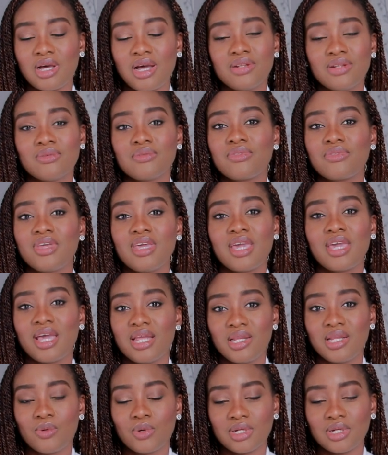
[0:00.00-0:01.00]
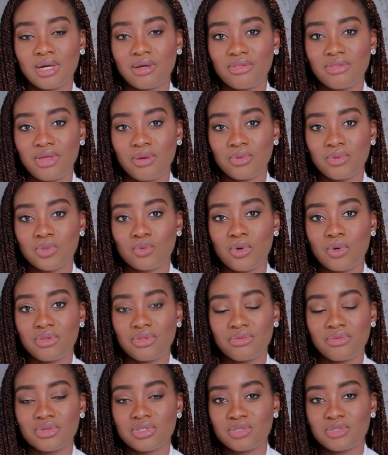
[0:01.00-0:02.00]
I don't think anyone out there would want
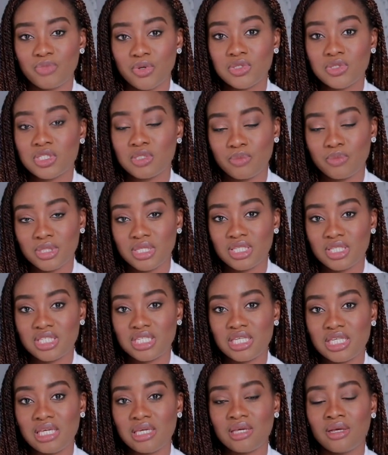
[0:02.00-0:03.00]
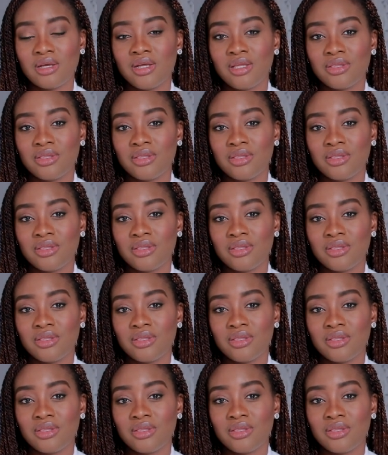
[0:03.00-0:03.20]
the responsibility,